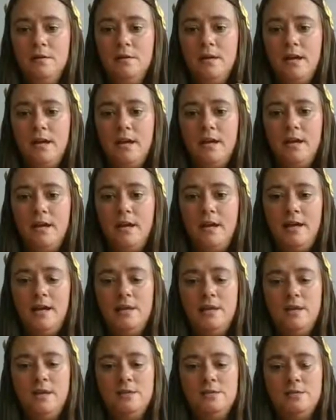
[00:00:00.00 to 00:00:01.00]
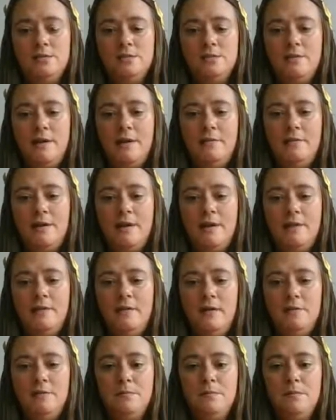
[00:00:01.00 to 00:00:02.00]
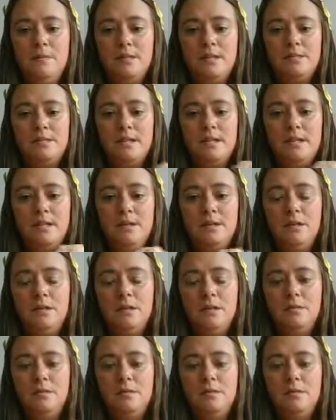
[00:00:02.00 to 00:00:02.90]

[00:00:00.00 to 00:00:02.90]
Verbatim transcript: and go ahead and just wrap that around pretty tightly.